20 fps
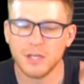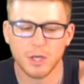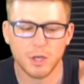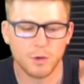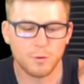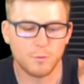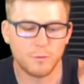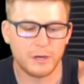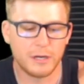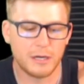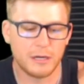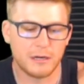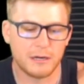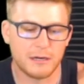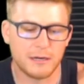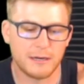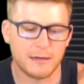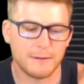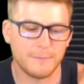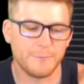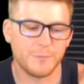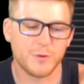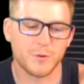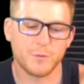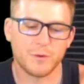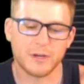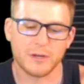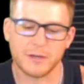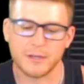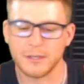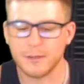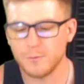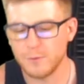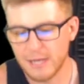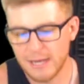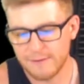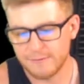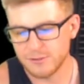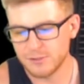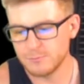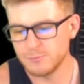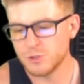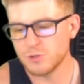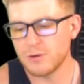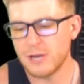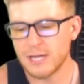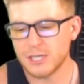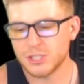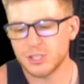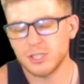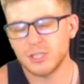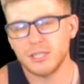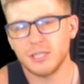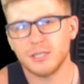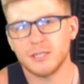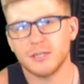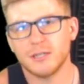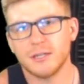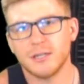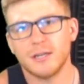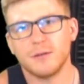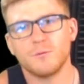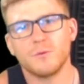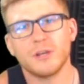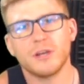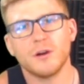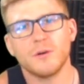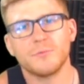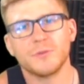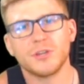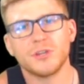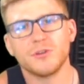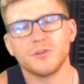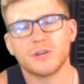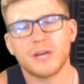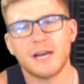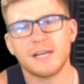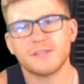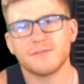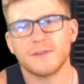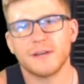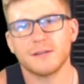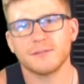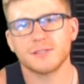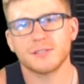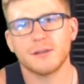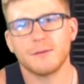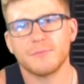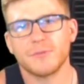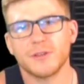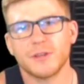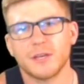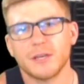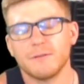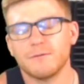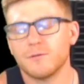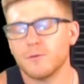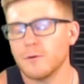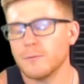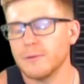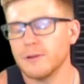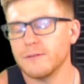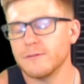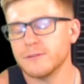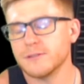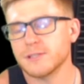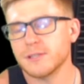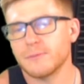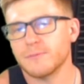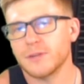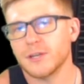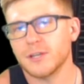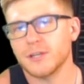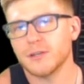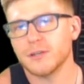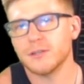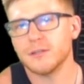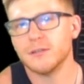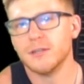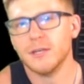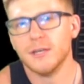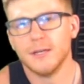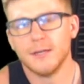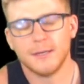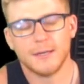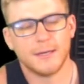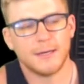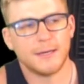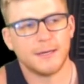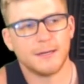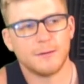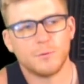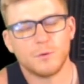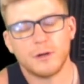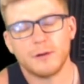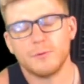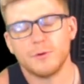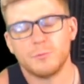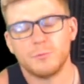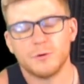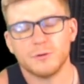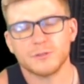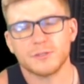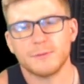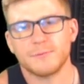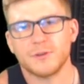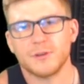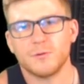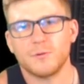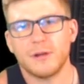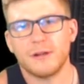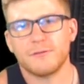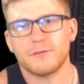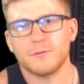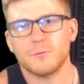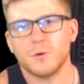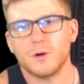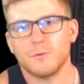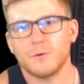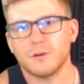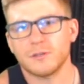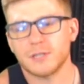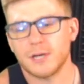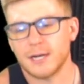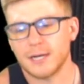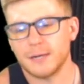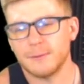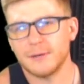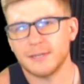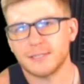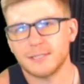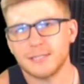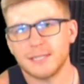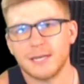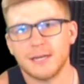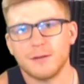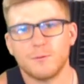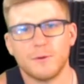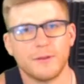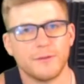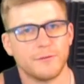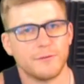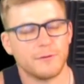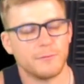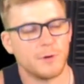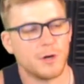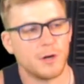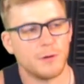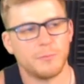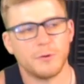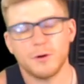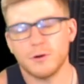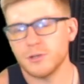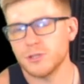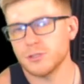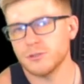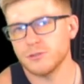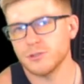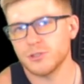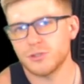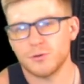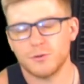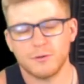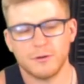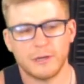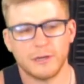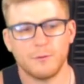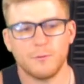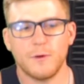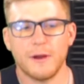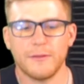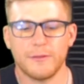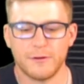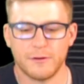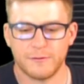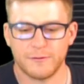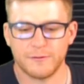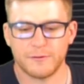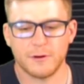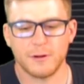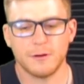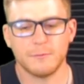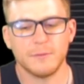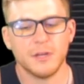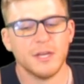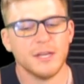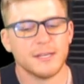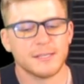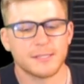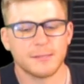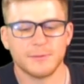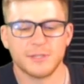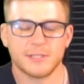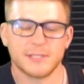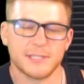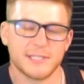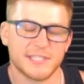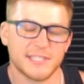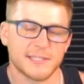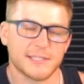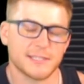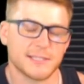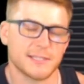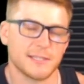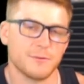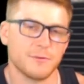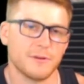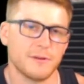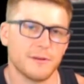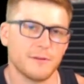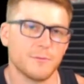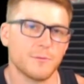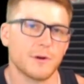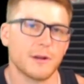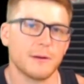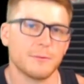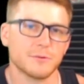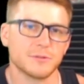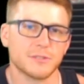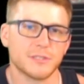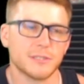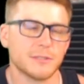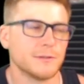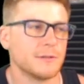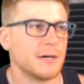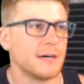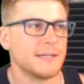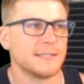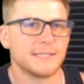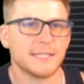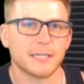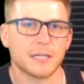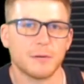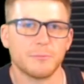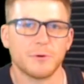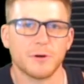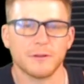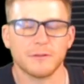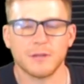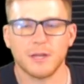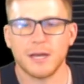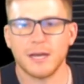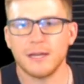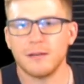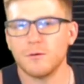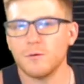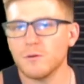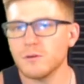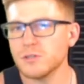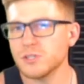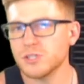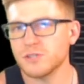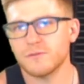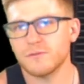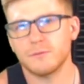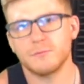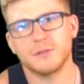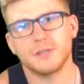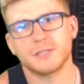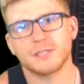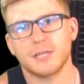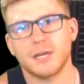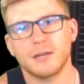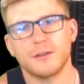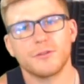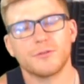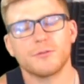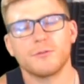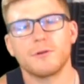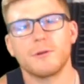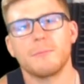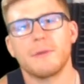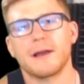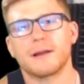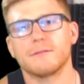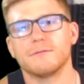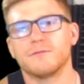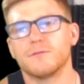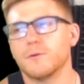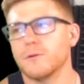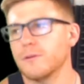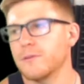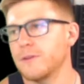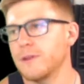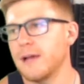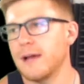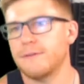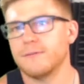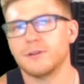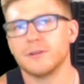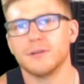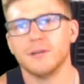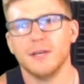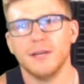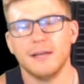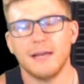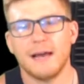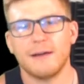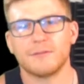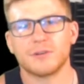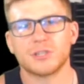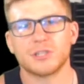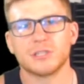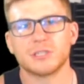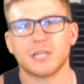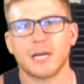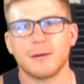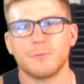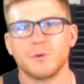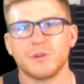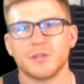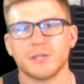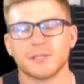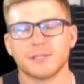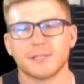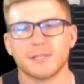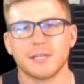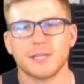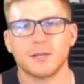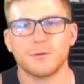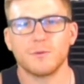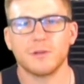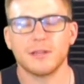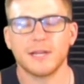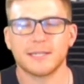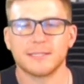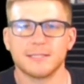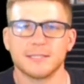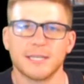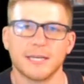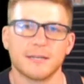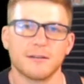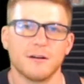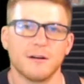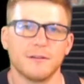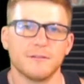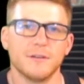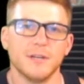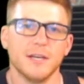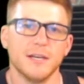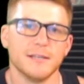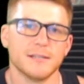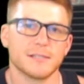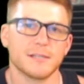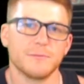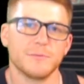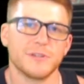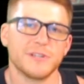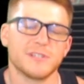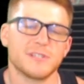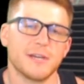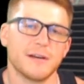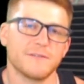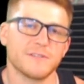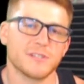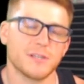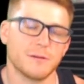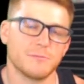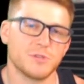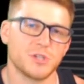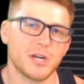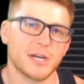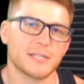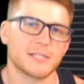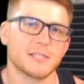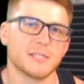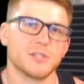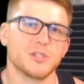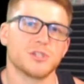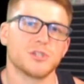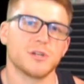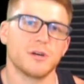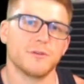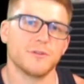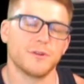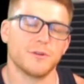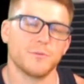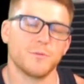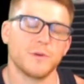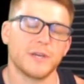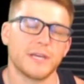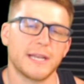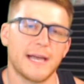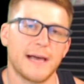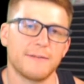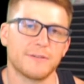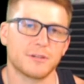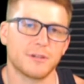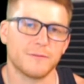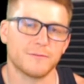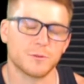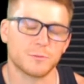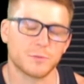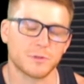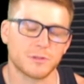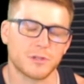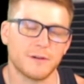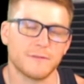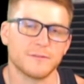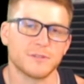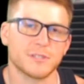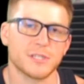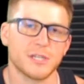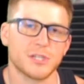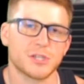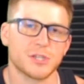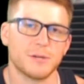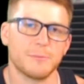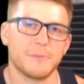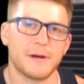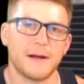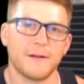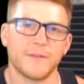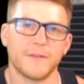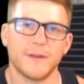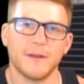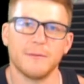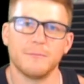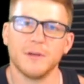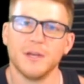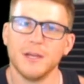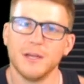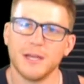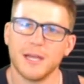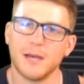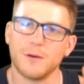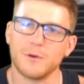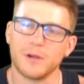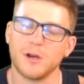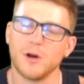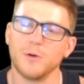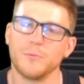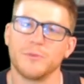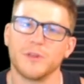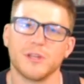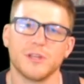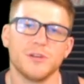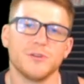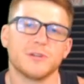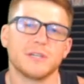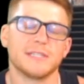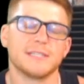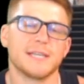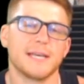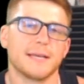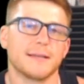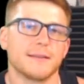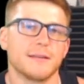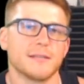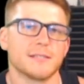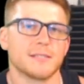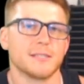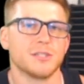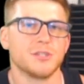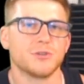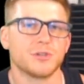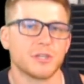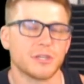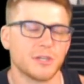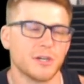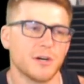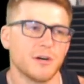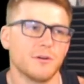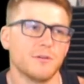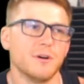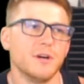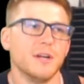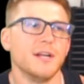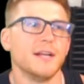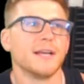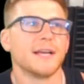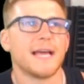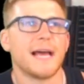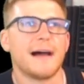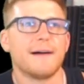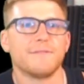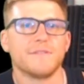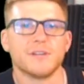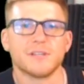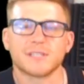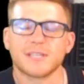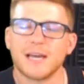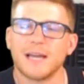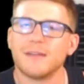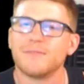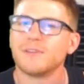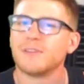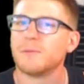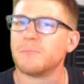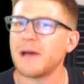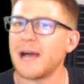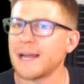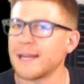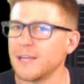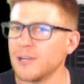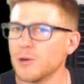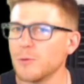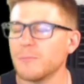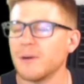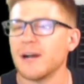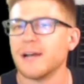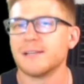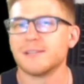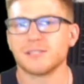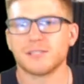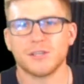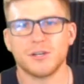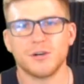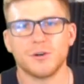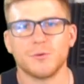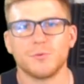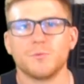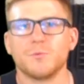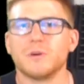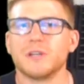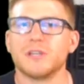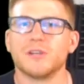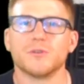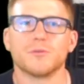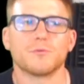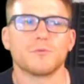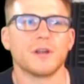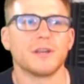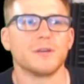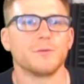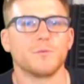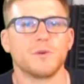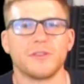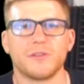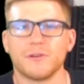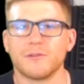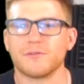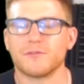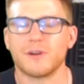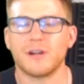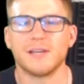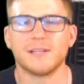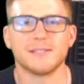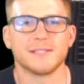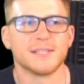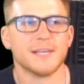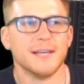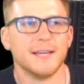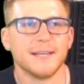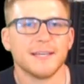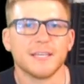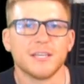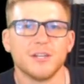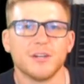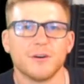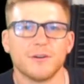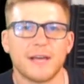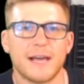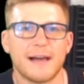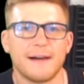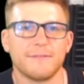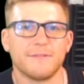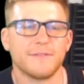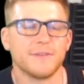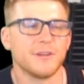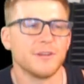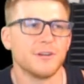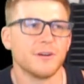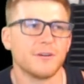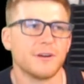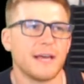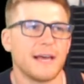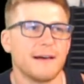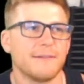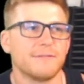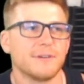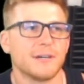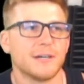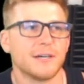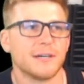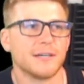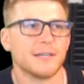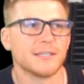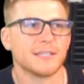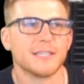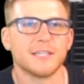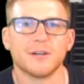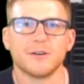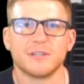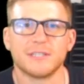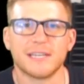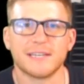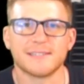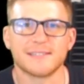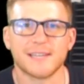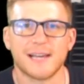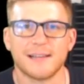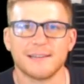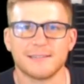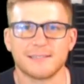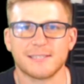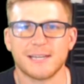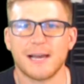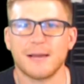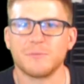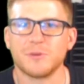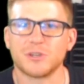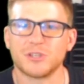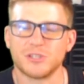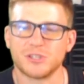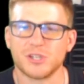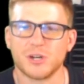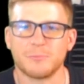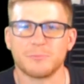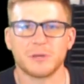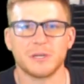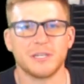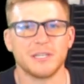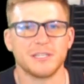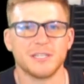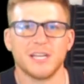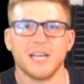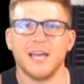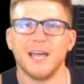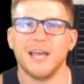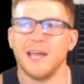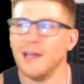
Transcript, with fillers: we uh, we we have some direction here, and we hope that you guys found something informative and something good. Uh, we're able to pull something away from what we were talking about today, whether from our personal story, whether from some of the statistics that we were able to uh, dig up online, or just from us kind of throwing it back and forth and having a, having a good time with this thing. We like to take on some of these tough subjects and show that we can have a comfortable conversation about them, and we hope that you can take this this and you can go have this kind of in the back of your mind so when you're running with your friends you don't have you don't have a you know a dead silent time you can jump in and